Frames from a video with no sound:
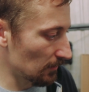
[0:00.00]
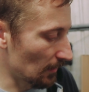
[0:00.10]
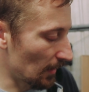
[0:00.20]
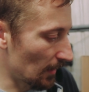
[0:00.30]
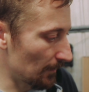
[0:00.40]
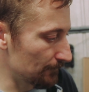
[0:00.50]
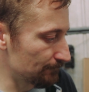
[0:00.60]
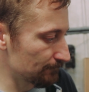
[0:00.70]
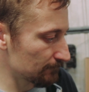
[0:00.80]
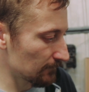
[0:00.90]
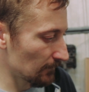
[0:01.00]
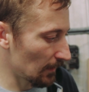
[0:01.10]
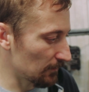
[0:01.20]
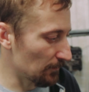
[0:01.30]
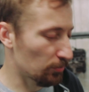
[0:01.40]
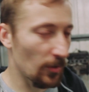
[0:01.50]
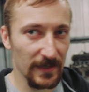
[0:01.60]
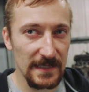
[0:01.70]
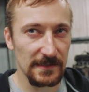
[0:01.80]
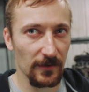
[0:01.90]
that
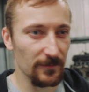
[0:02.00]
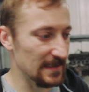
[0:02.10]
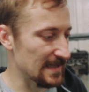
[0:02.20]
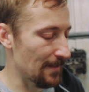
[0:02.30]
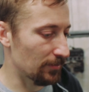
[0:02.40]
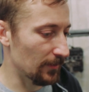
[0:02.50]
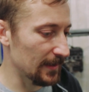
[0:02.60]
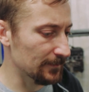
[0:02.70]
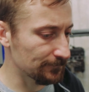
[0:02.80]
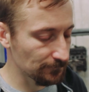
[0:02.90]
probably isn't going to be temporary,